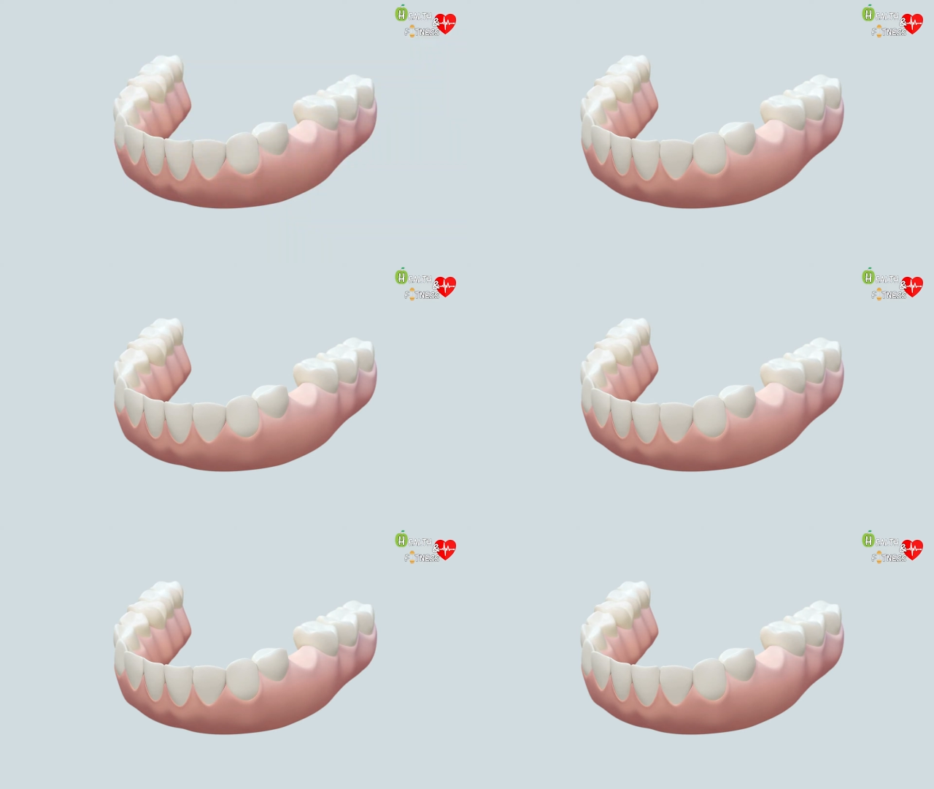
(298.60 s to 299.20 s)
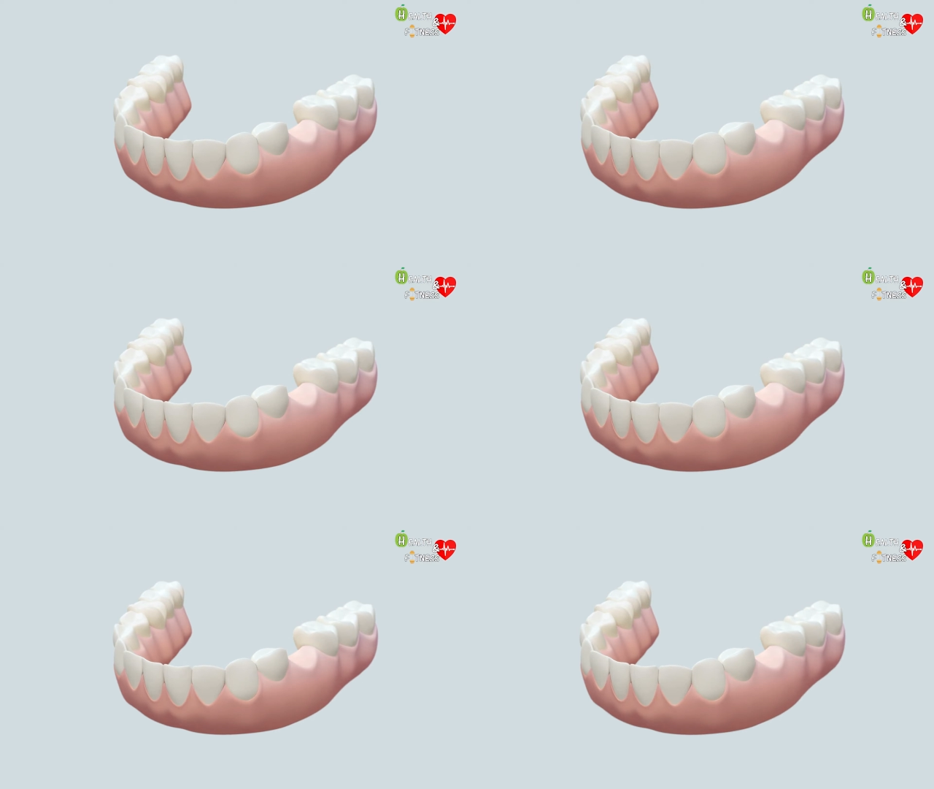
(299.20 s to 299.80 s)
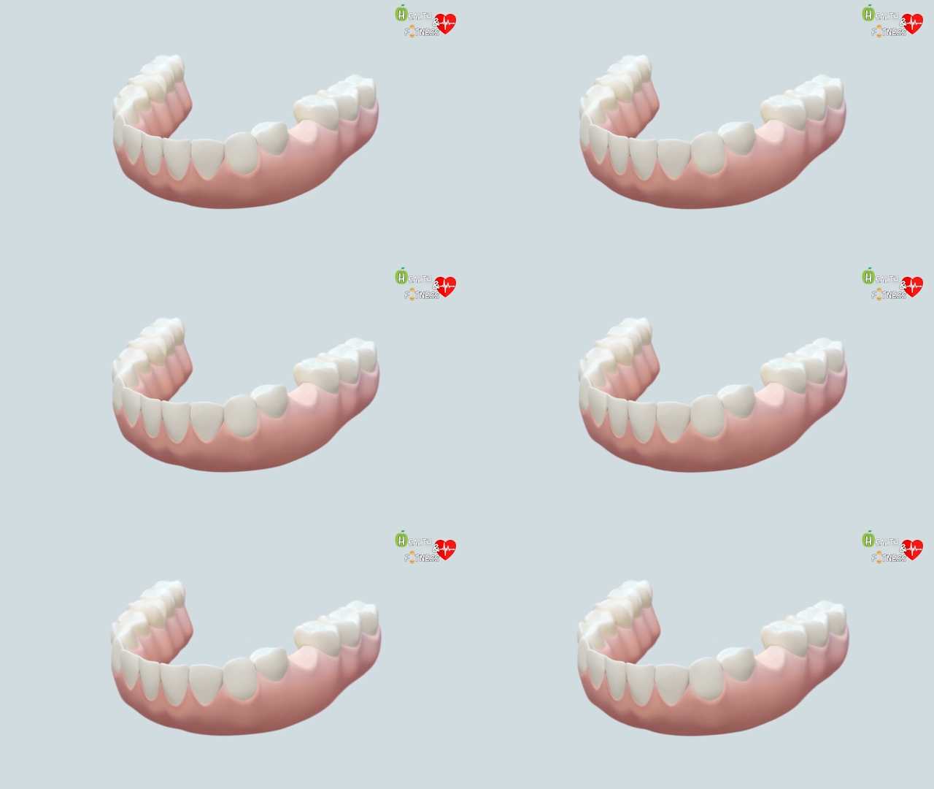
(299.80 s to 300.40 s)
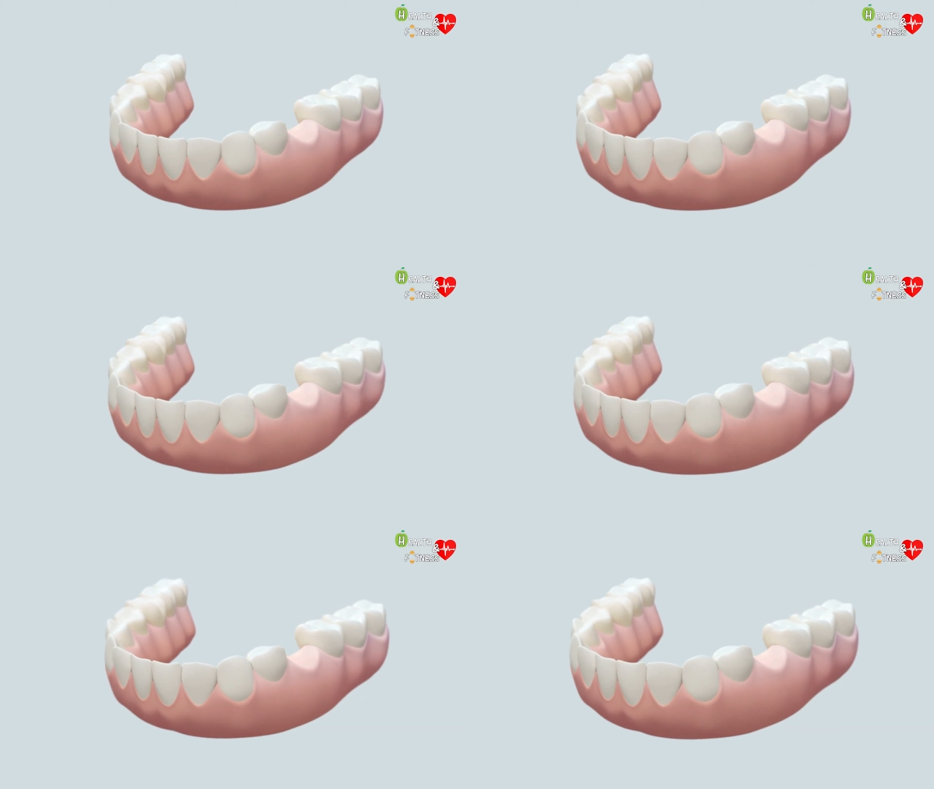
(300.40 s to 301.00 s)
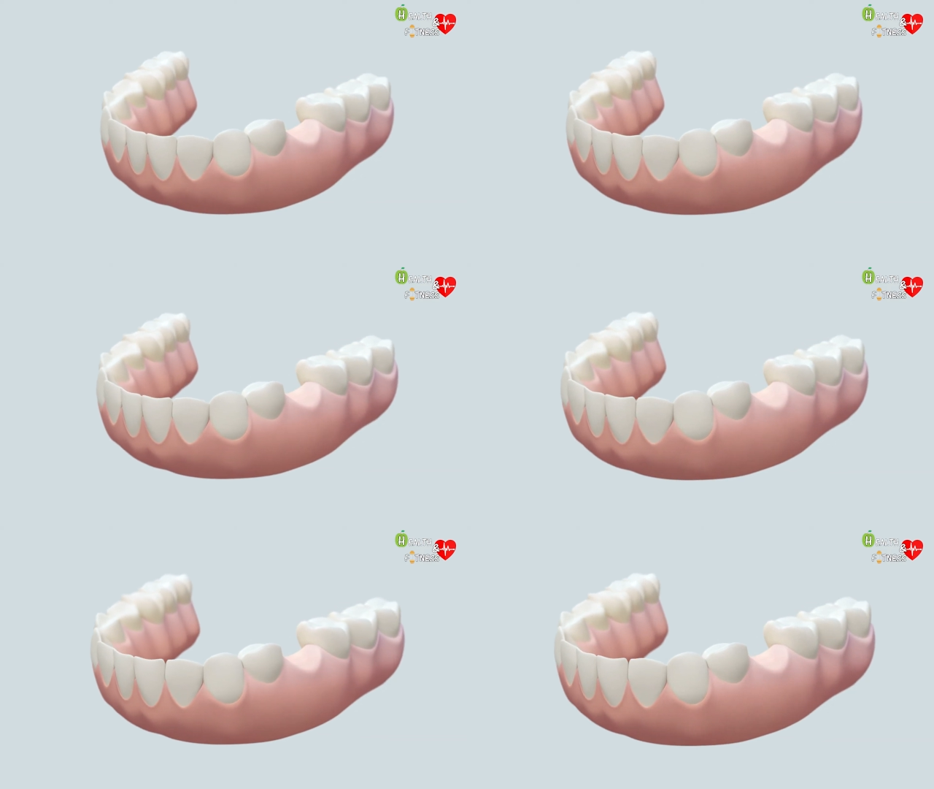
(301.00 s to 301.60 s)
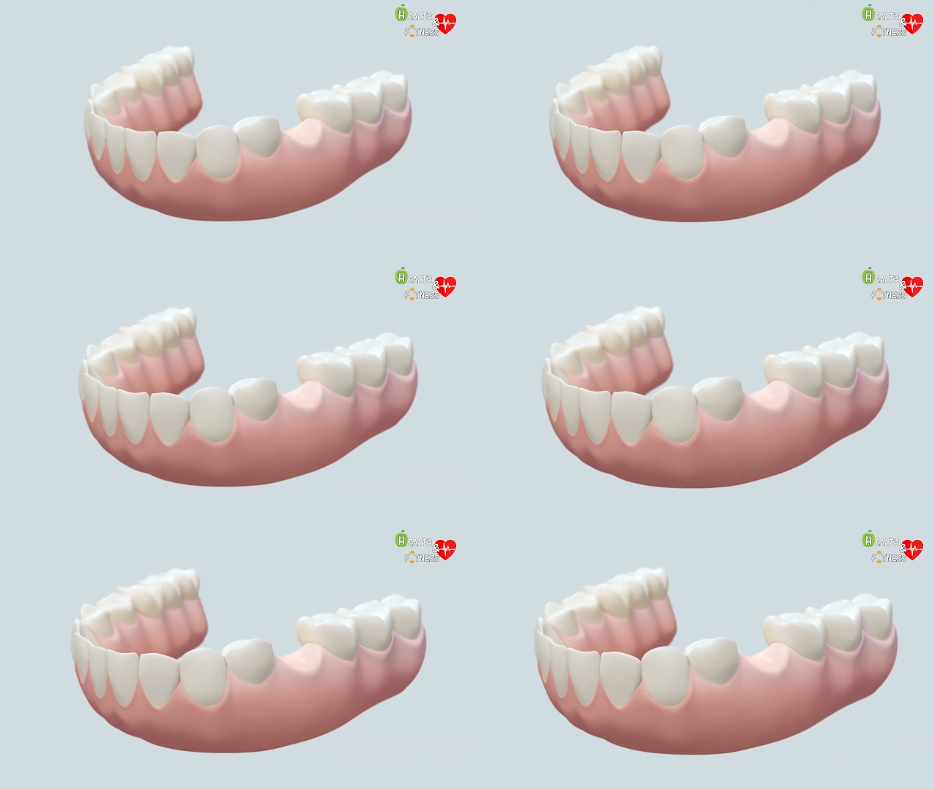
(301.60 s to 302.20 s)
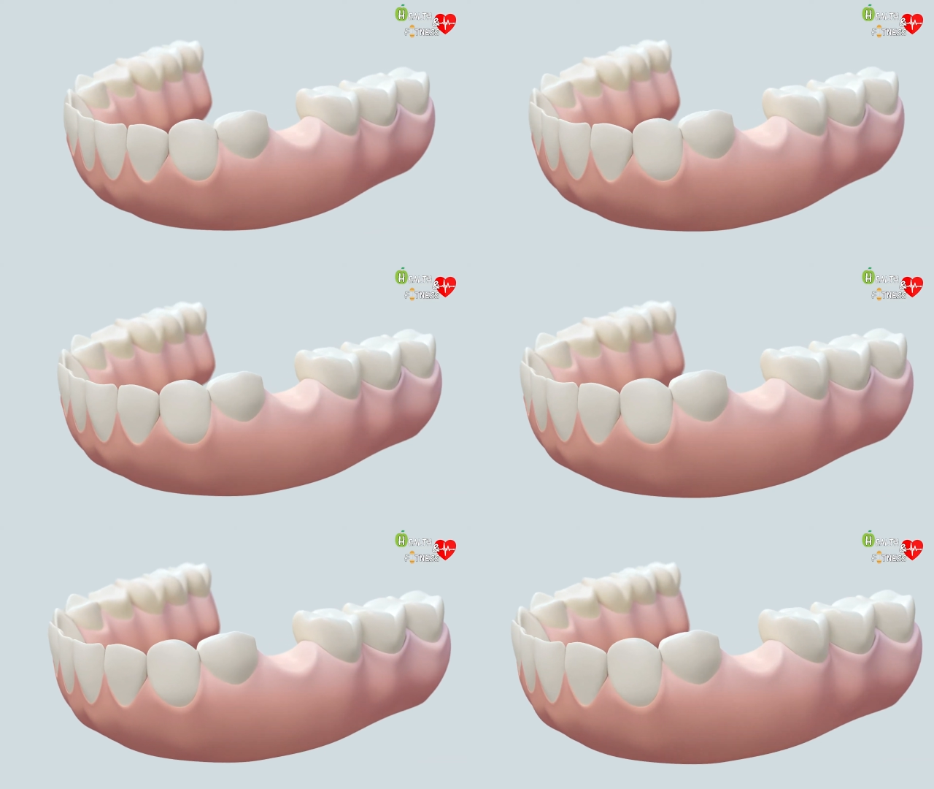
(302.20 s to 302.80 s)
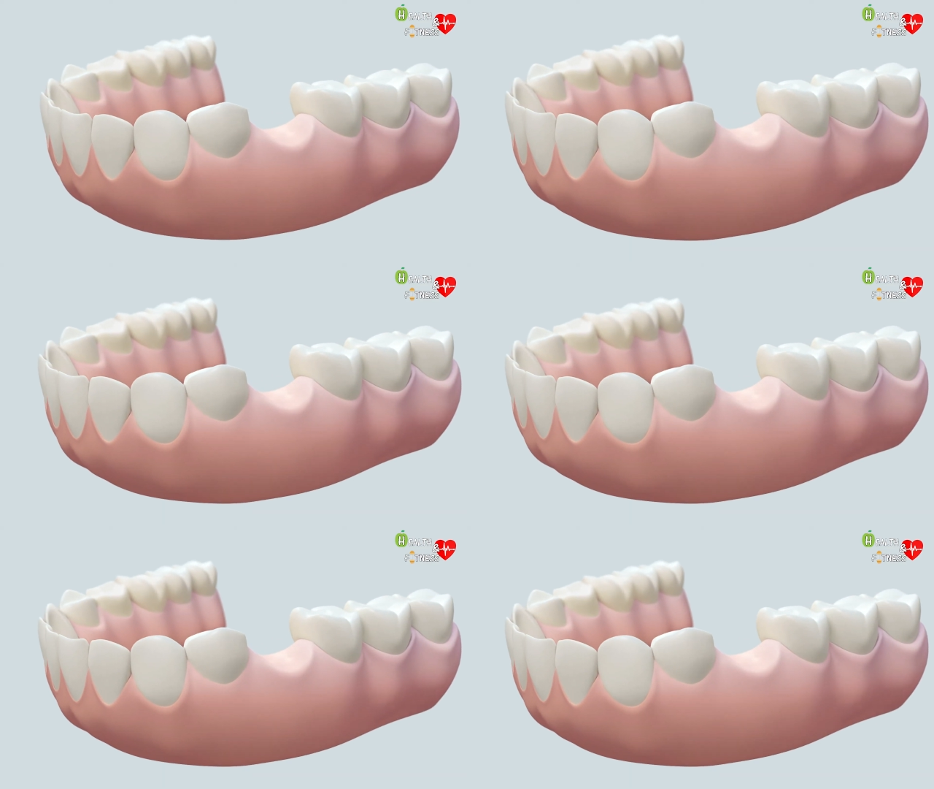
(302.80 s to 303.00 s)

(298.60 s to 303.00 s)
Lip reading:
Nobody's mouth can be seen.